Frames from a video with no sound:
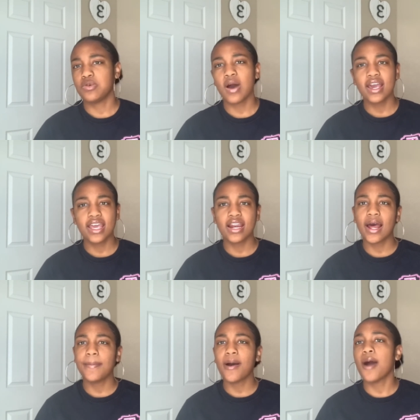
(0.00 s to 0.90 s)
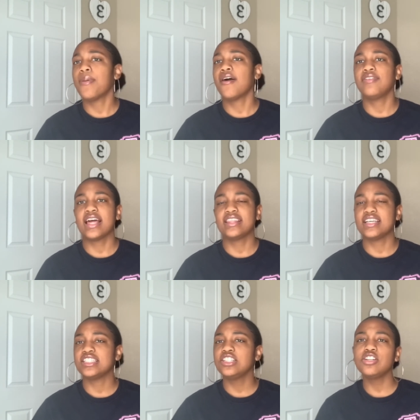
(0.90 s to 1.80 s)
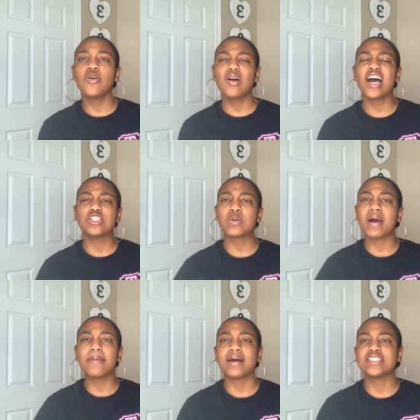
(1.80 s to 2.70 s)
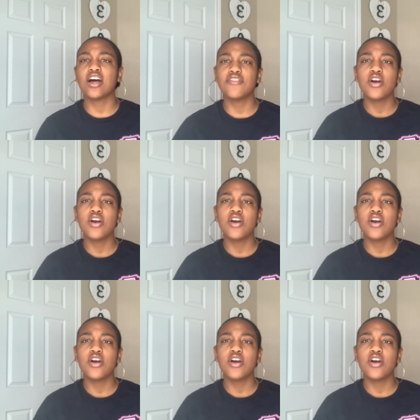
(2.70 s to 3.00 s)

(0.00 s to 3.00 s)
Why can't I pop off like this? And you know what? I have to remind myself